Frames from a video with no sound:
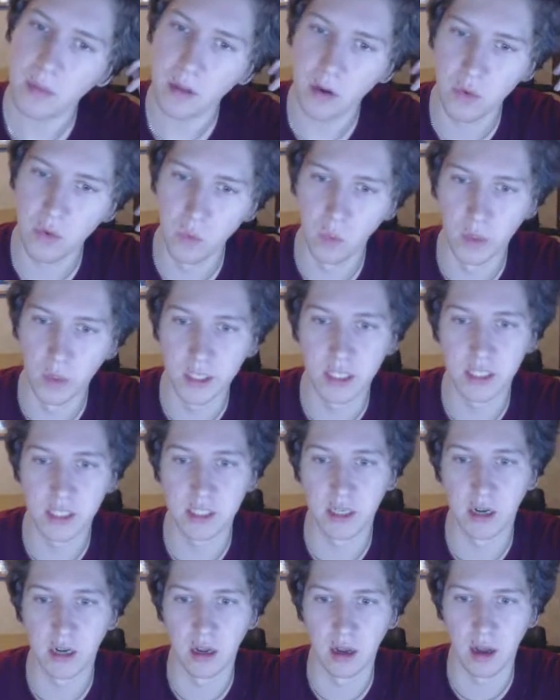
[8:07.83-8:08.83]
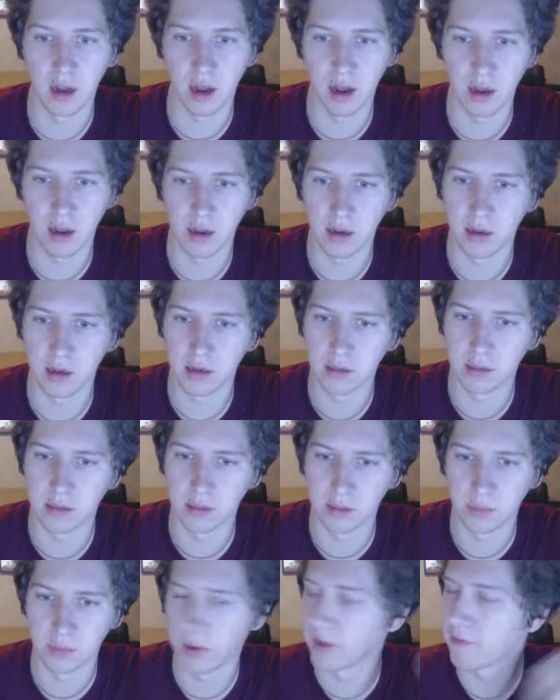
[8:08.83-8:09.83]
Which
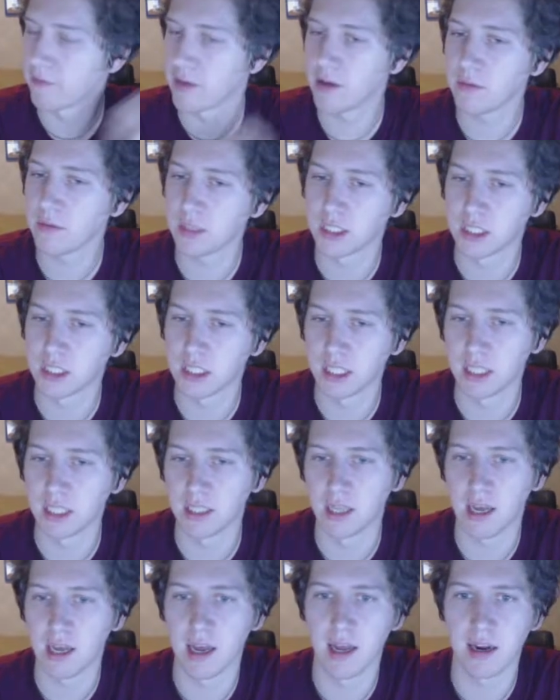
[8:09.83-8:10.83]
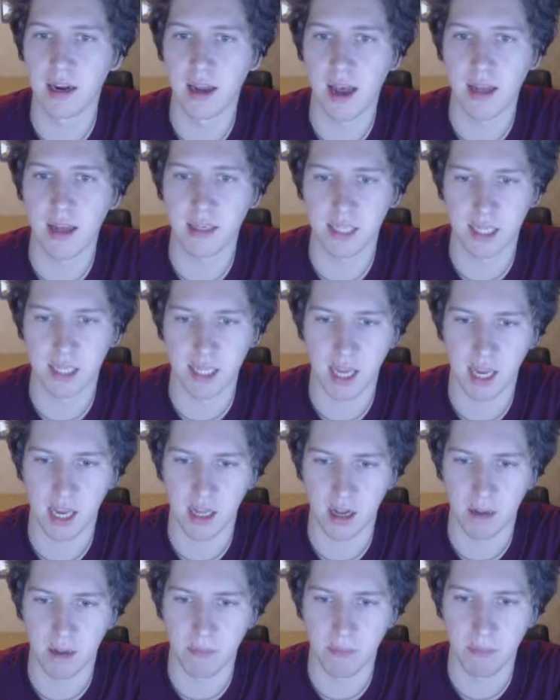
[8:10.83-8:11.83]
we have never seen any asset
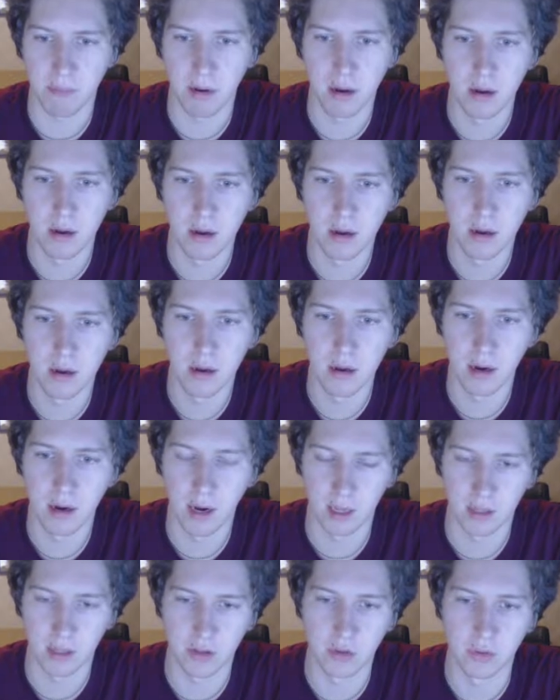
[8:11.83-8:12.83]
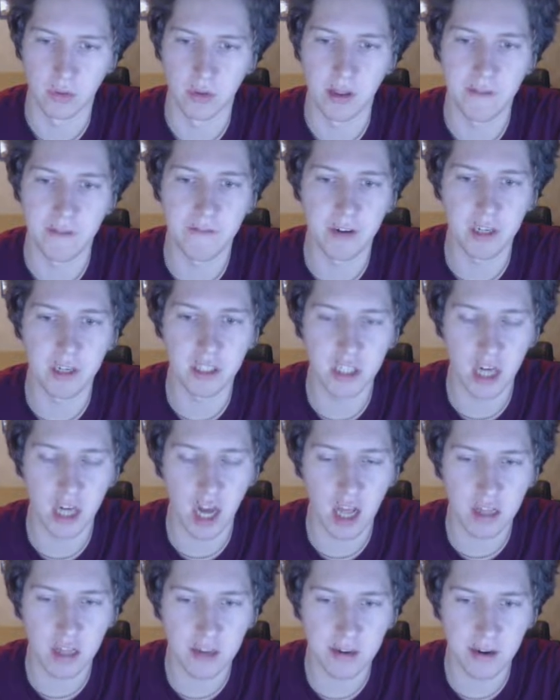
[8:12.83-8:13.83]
takes up like 2 different
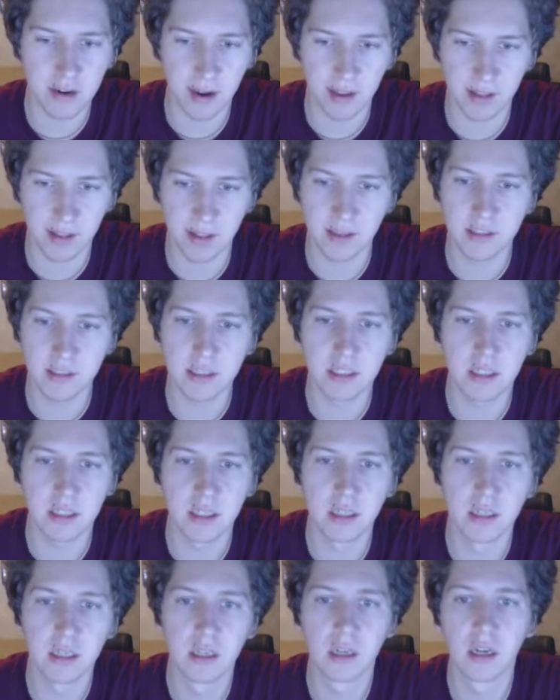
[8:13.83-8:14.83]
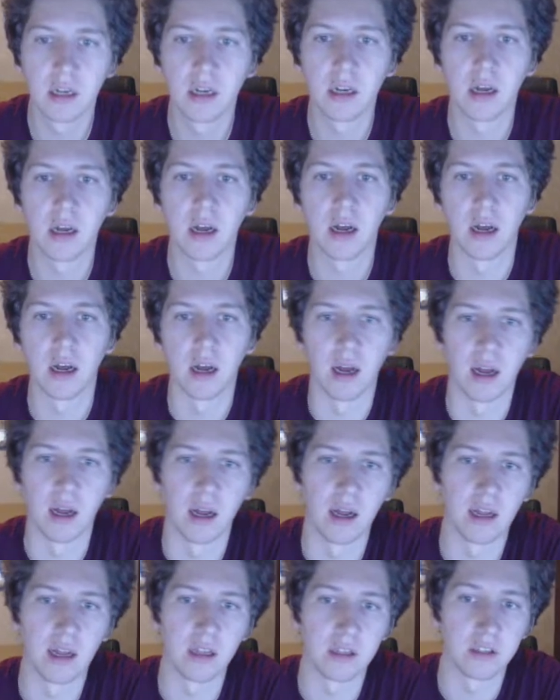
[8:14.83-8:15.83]
slots like this.
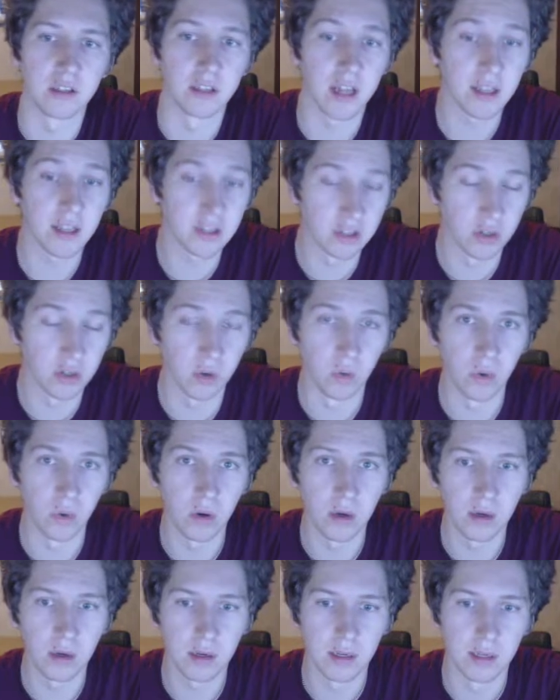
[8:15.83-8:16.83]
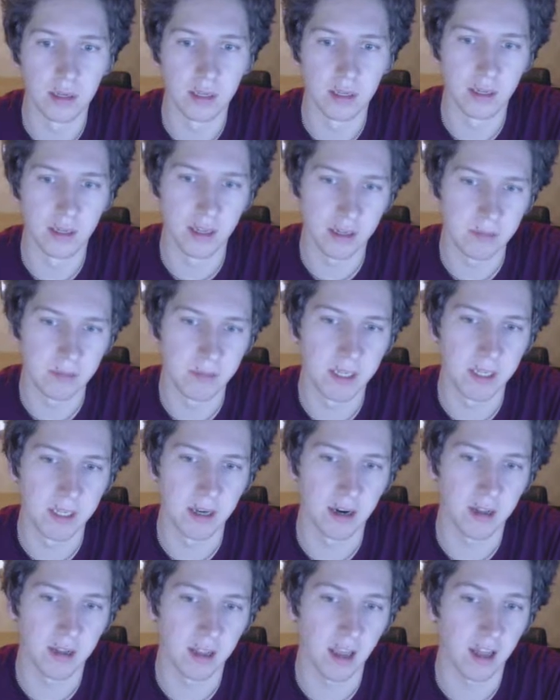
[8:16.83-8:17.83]
So that's cool. This means
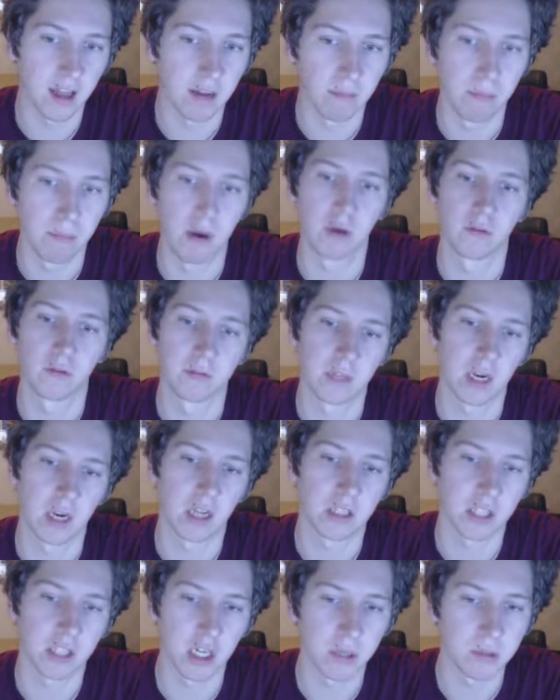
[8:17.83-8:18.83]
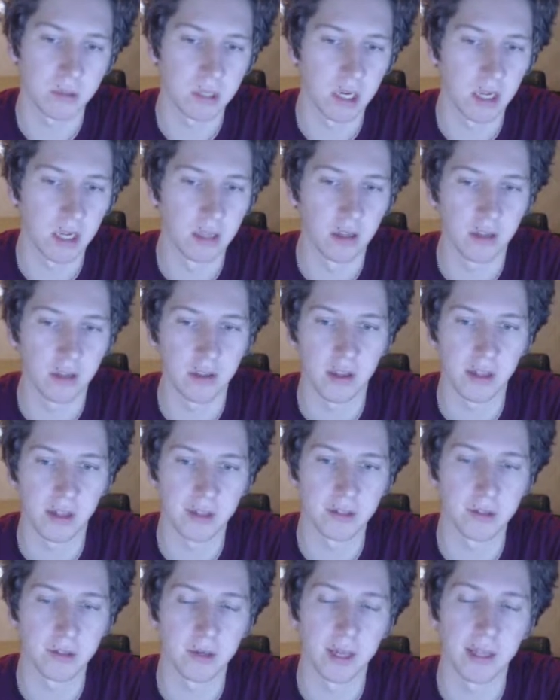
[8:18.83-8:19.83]
that it takes both slots, obviously, not that
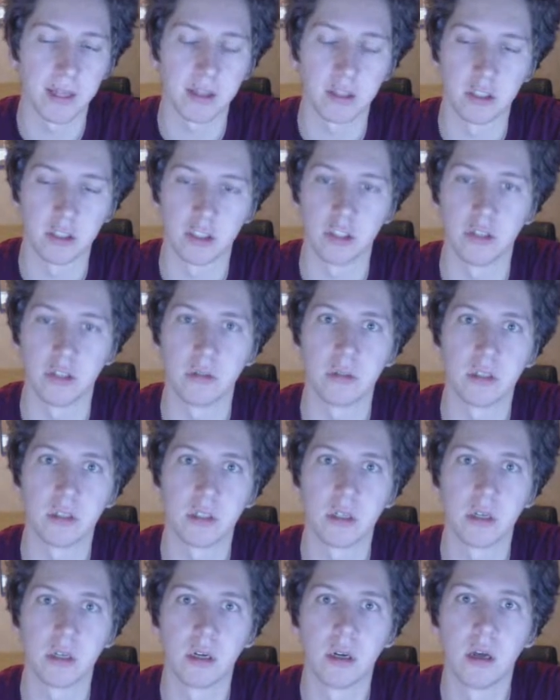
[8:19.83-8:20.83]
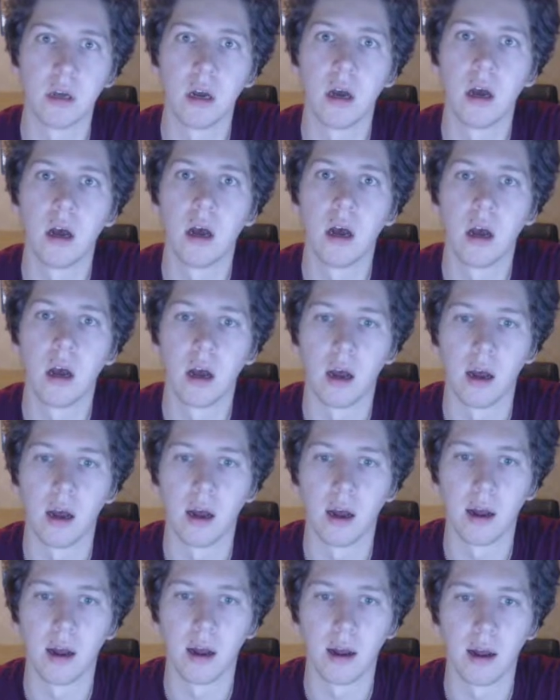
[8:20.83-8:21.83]
you get to choose.
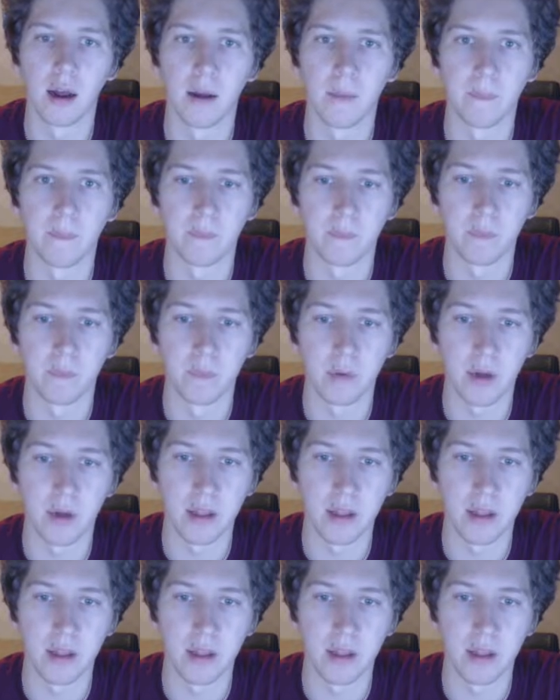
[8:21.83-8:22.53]
And